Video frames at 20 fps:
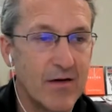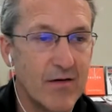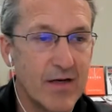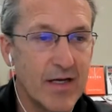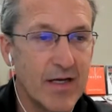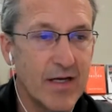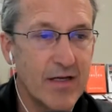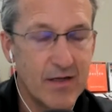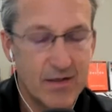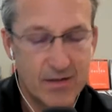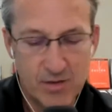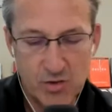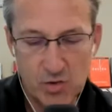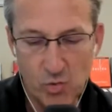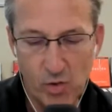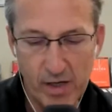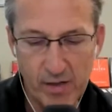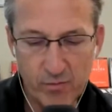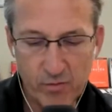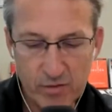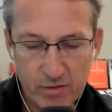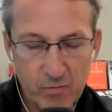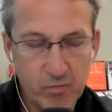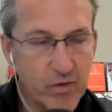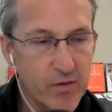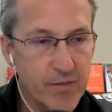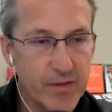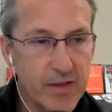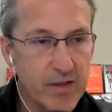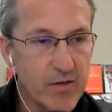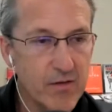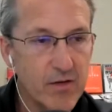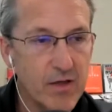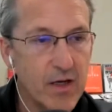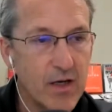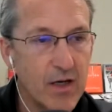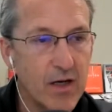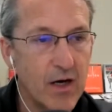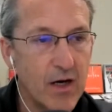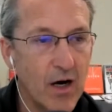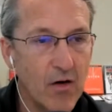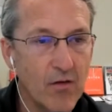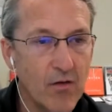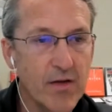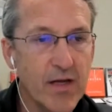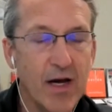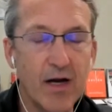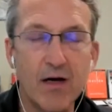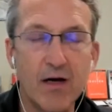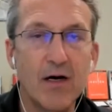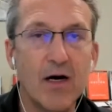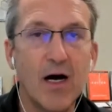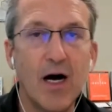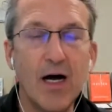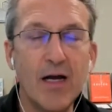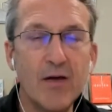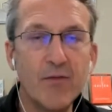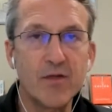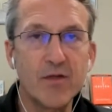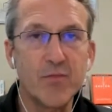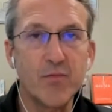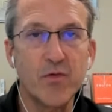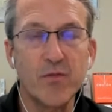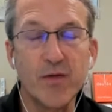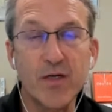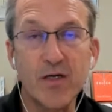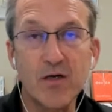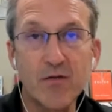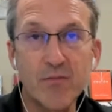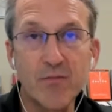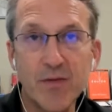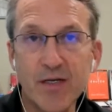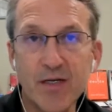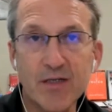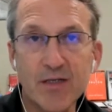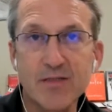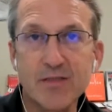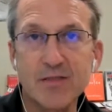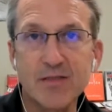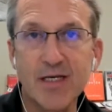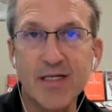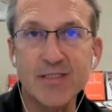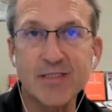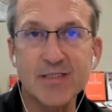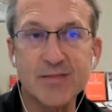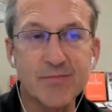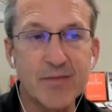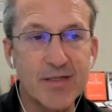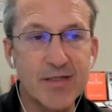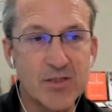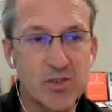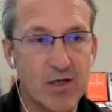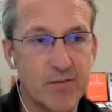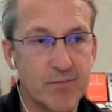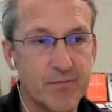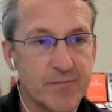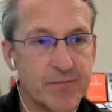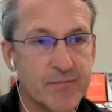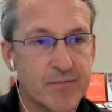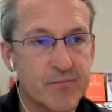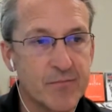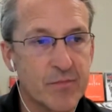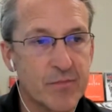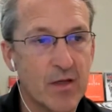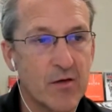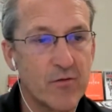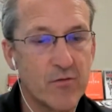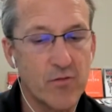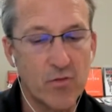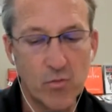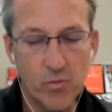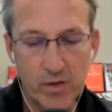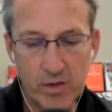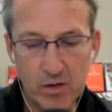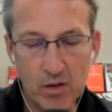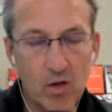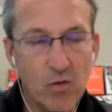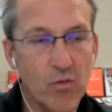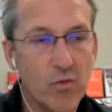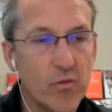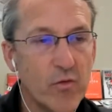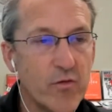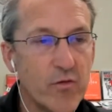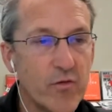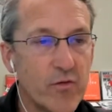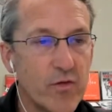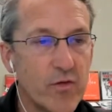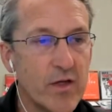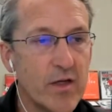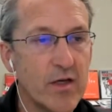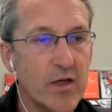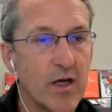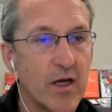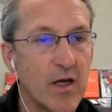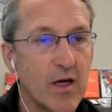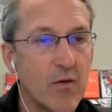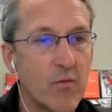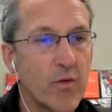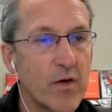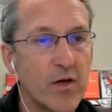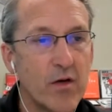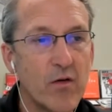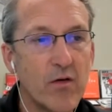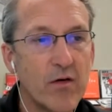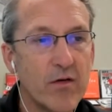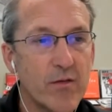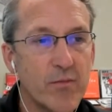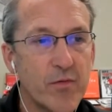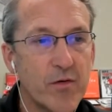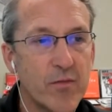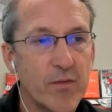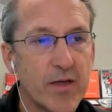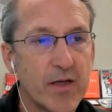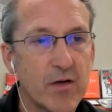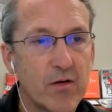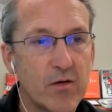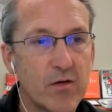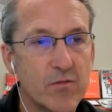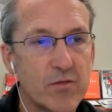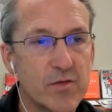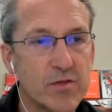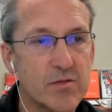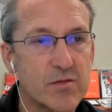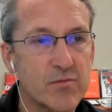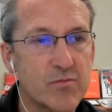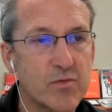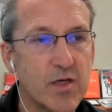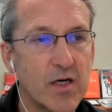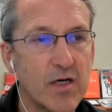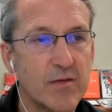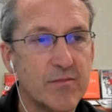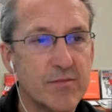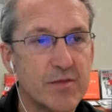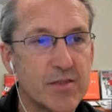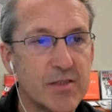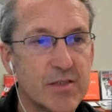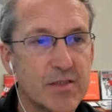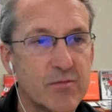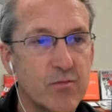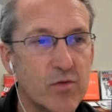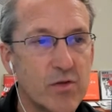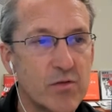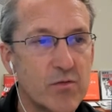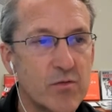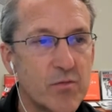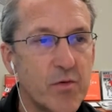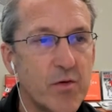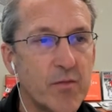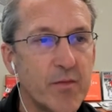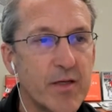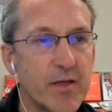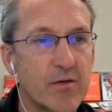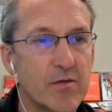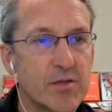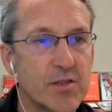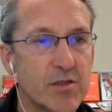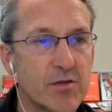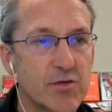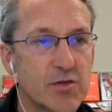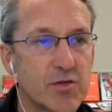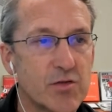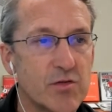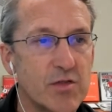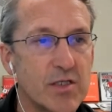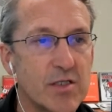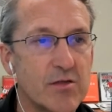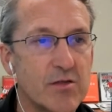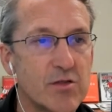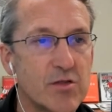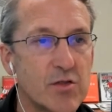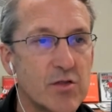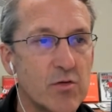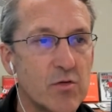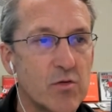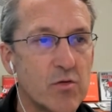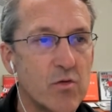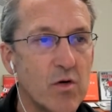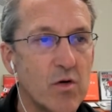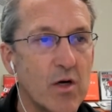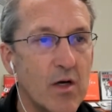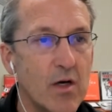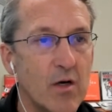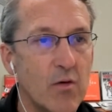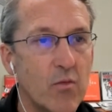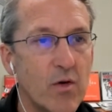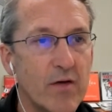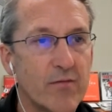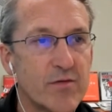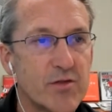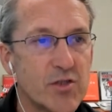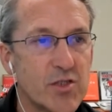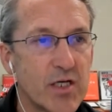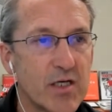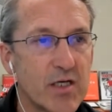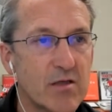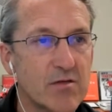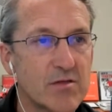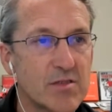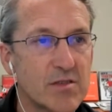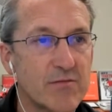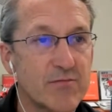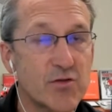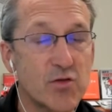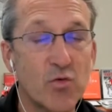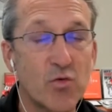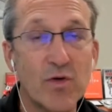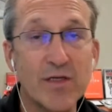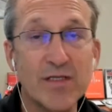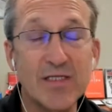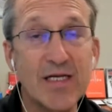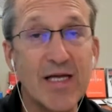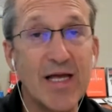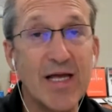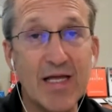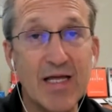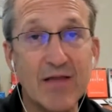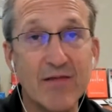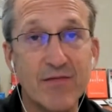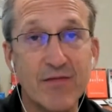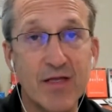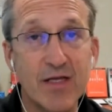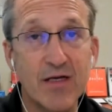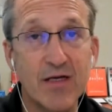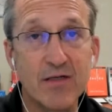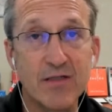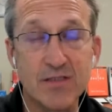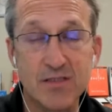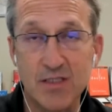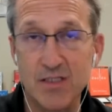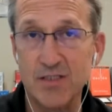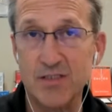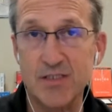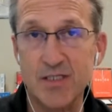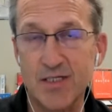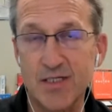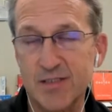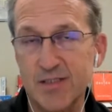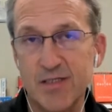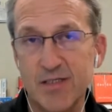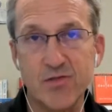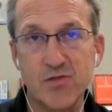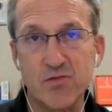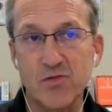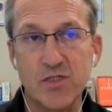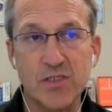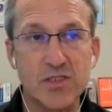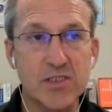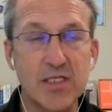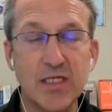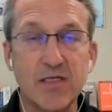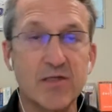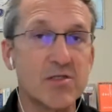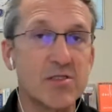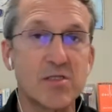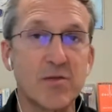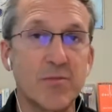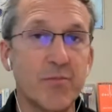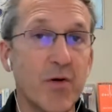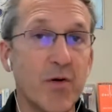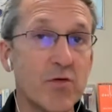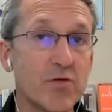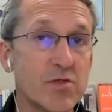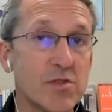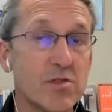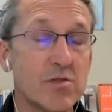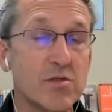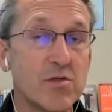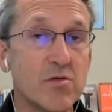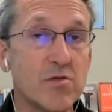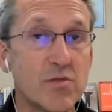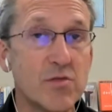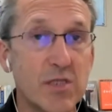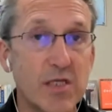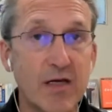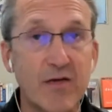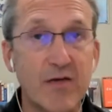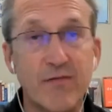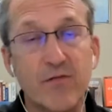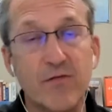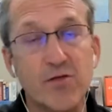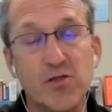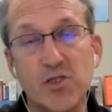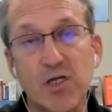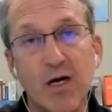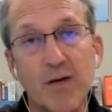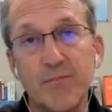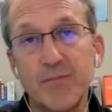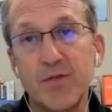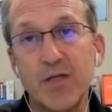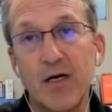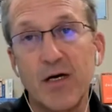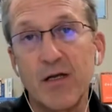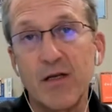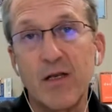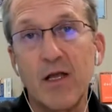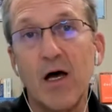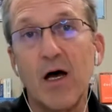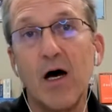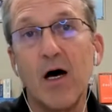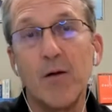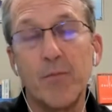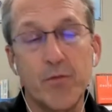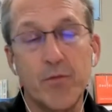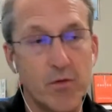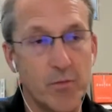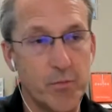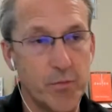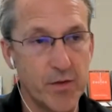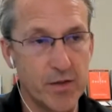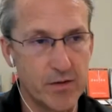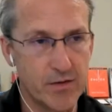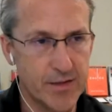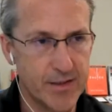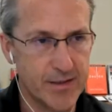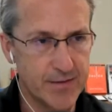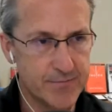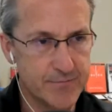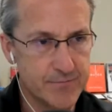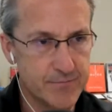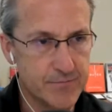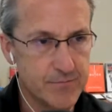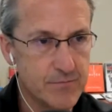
Okay. Do I read the probate code? Oh, yeah. I read the probate code because that's my job. So we know what we're doing. We know how the probate code, um, what the probate code tells you you need to do. We have a checklist of 28 things that a successor trustee is supposed to do to get their job done appropriately.